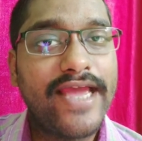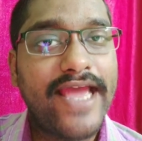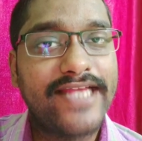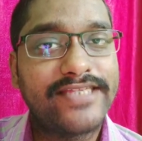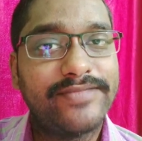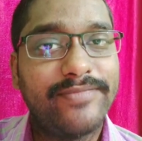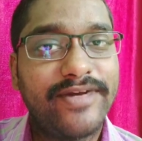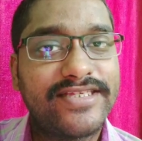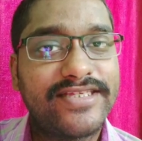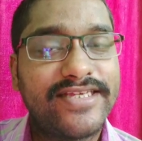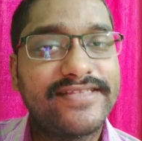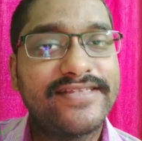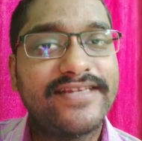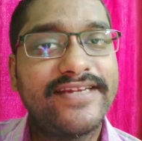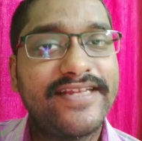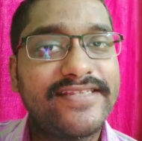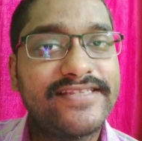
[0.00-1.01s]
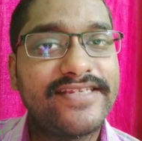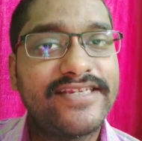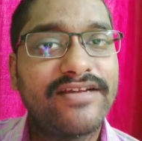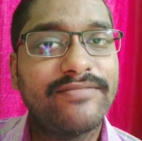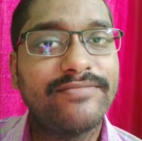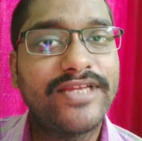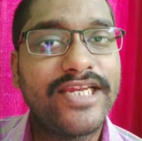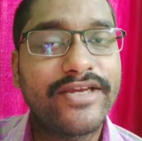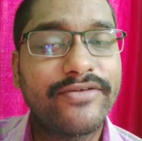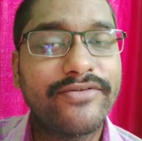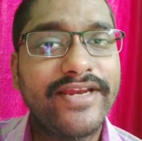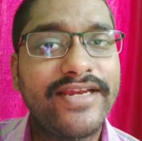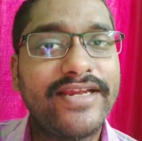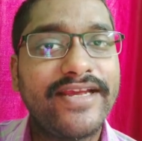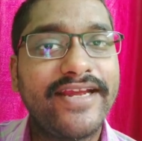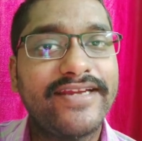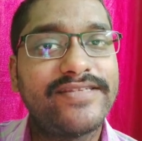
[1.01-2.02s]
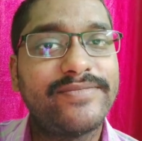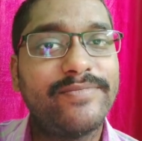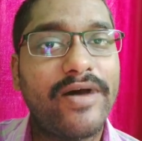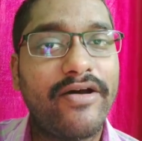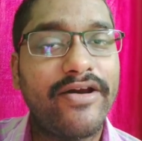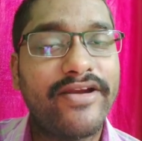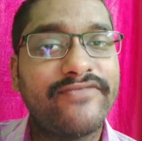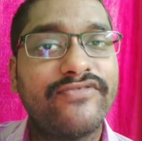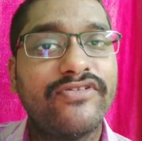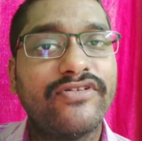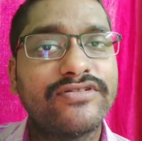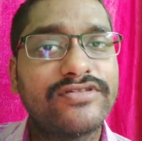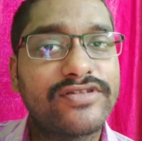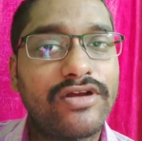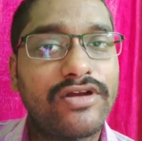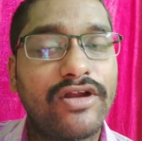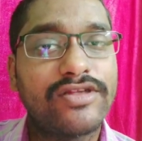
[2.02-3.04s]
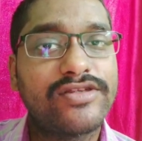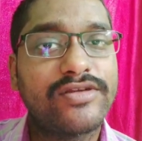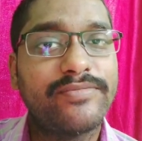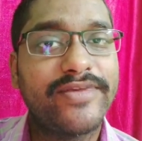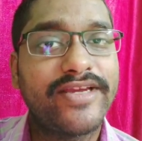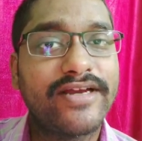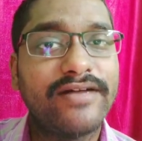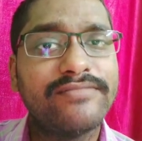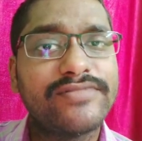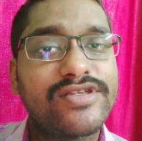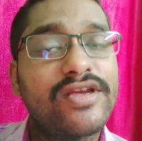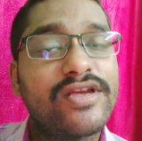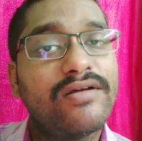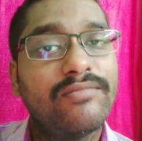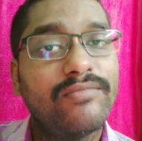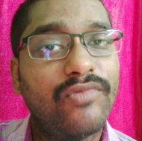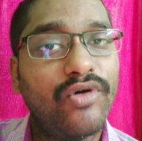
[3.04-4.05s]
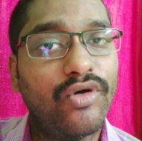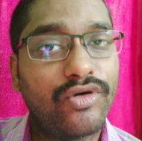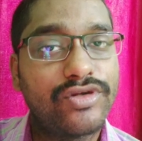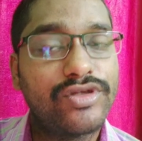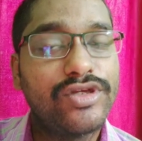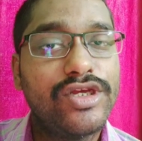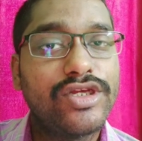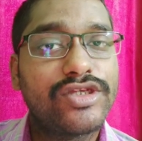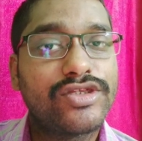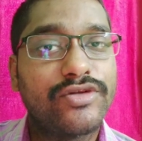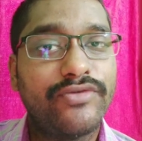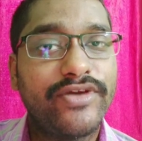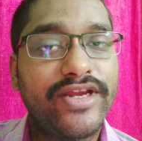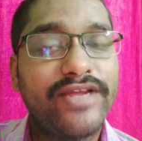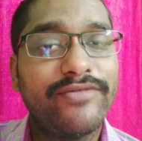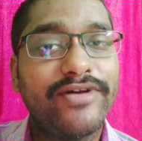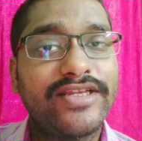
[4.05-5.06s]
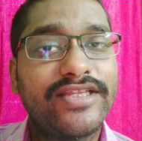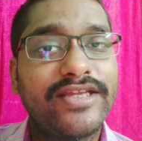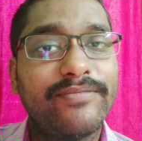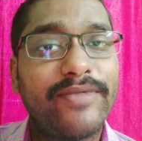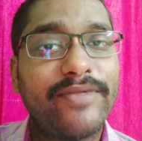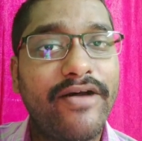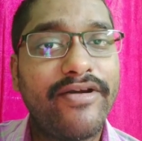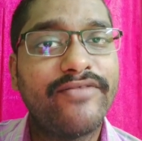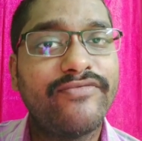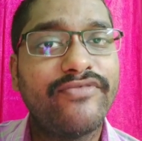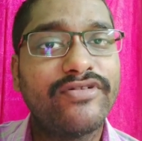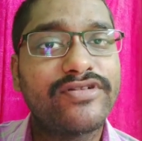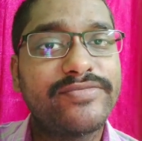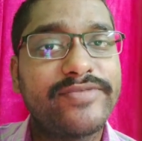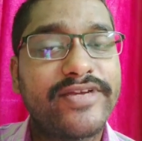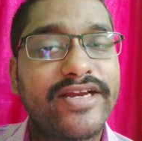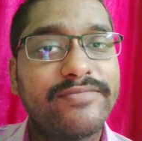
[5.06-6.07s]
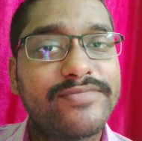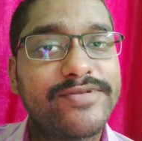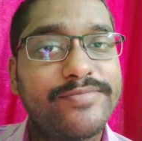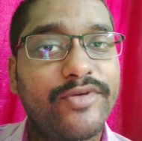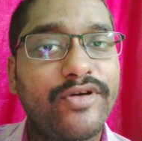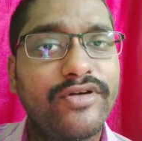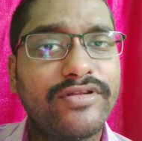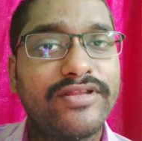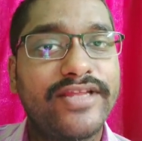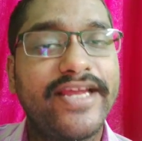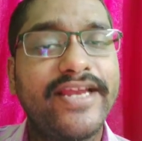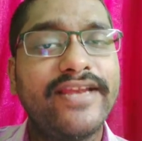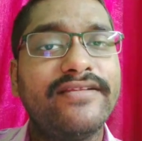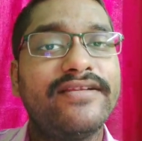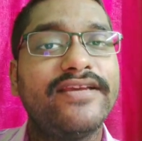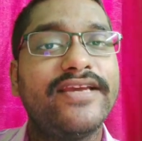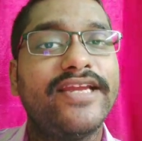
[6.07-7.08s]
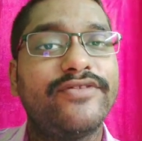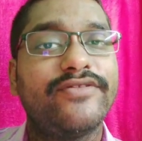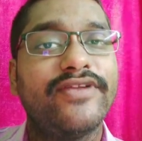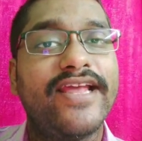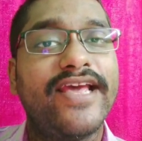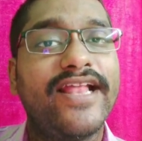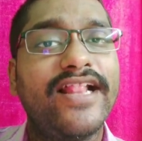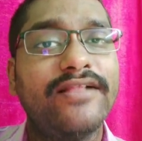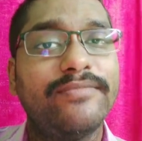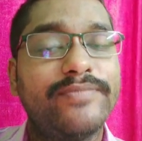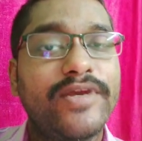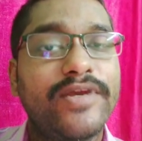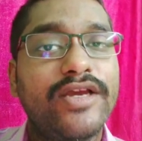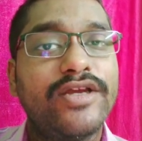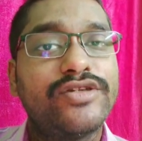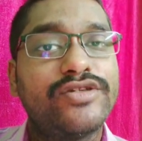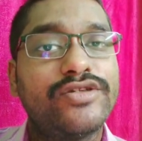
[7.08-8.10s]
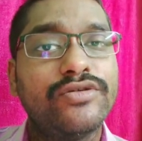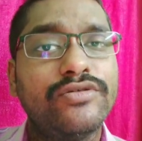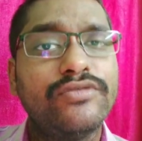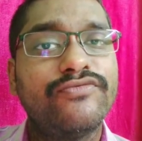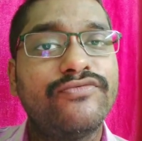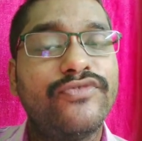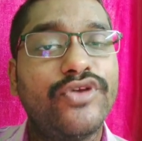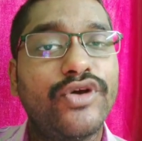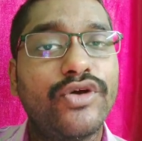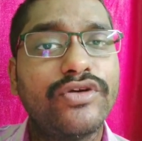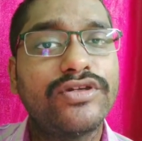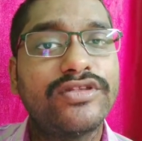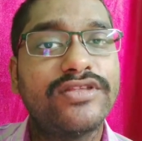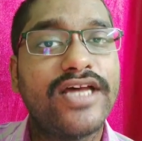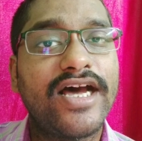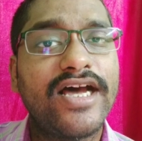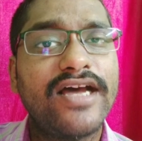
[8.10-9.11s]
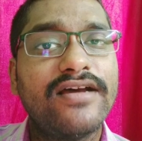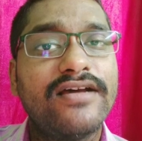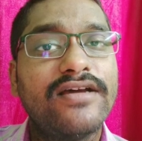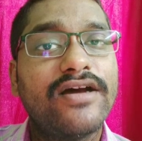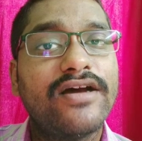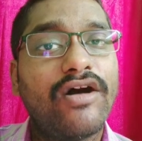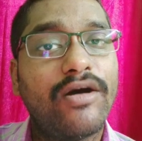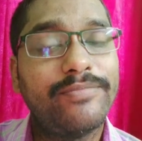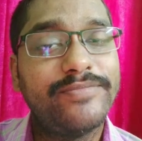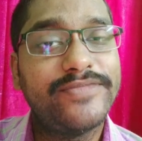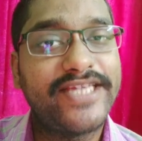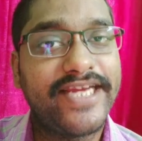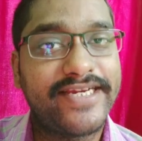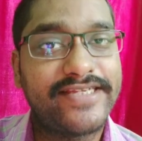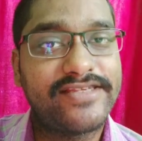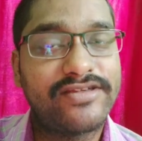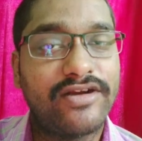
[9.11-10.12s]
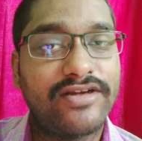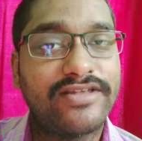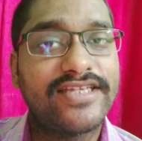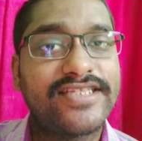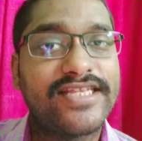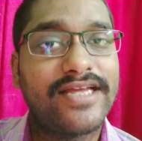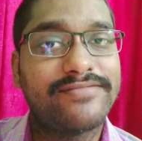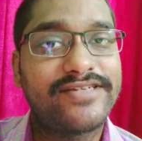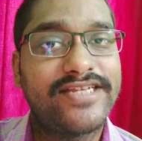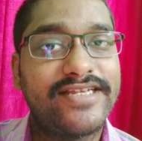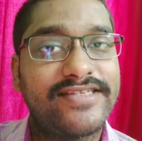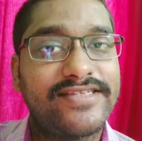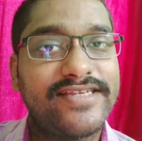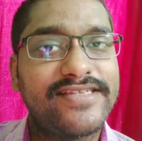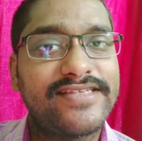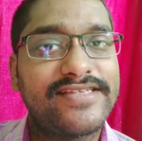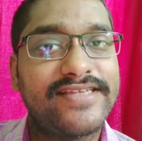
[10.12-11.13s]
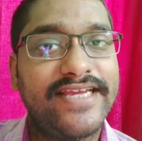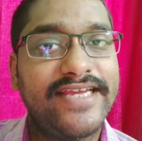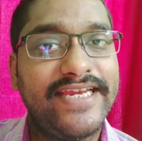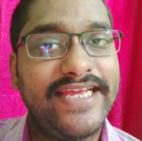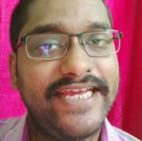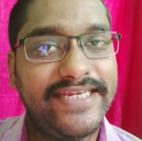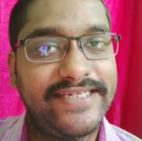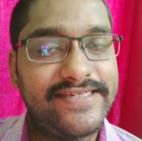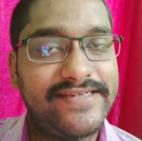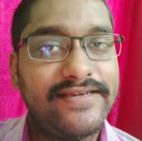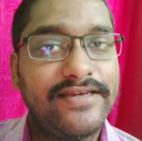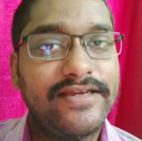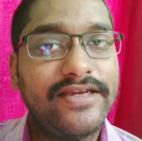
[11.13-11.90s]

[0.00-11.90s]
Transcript: As much as the density of the liquid, its buoyant force also becomes more. So whenever the buoyant force becomes more, then it will help to float the objects or the substances in it.